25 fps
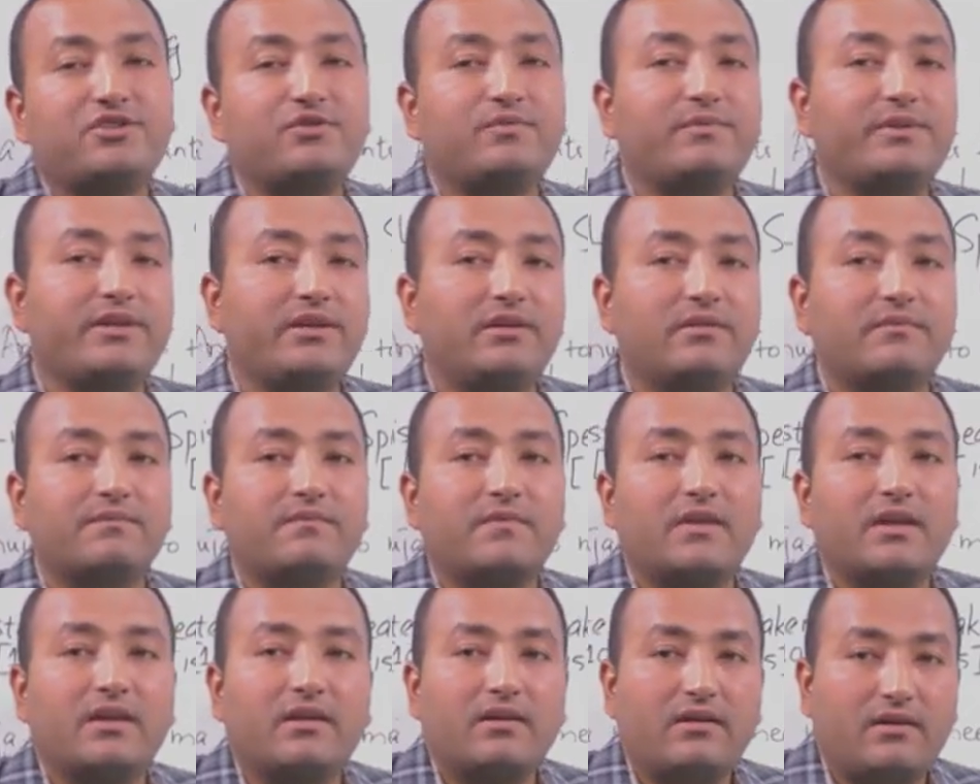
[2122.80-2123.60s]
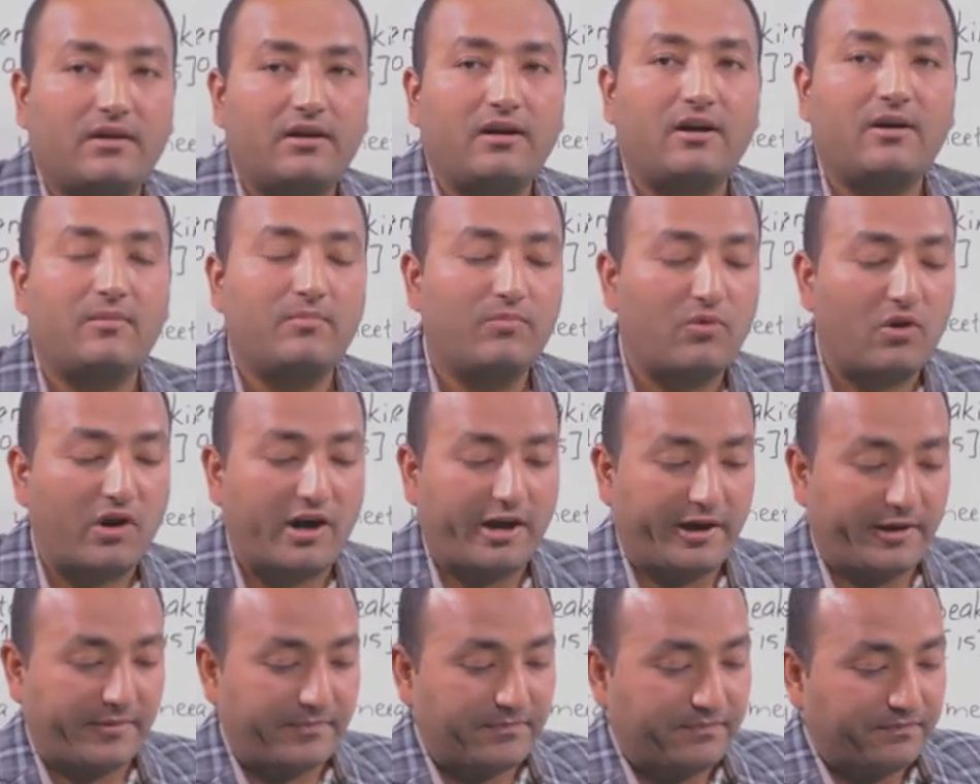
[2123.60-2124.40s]
to be a
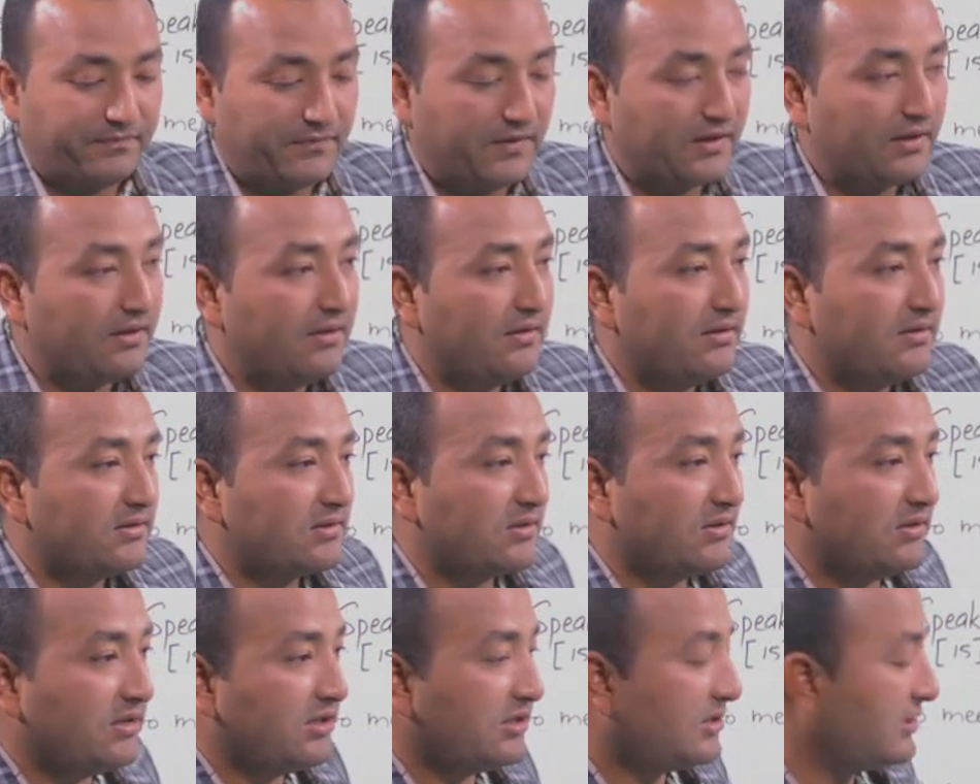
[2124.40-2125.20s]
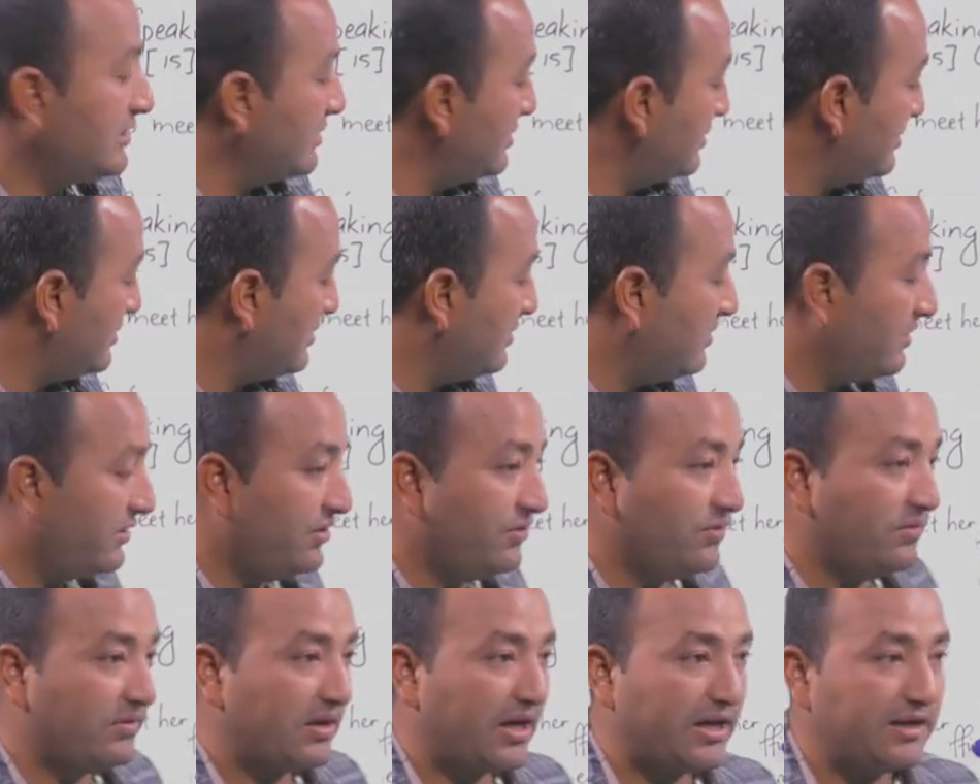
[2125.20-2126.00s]
boy. So this is
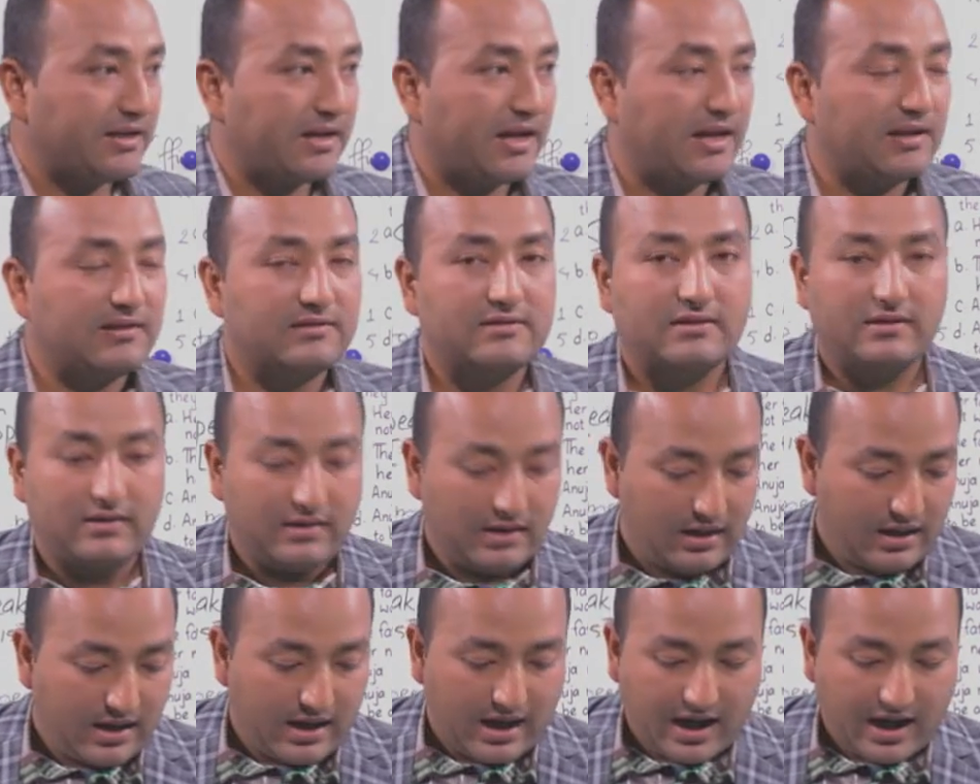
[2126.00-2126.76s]
you right answer.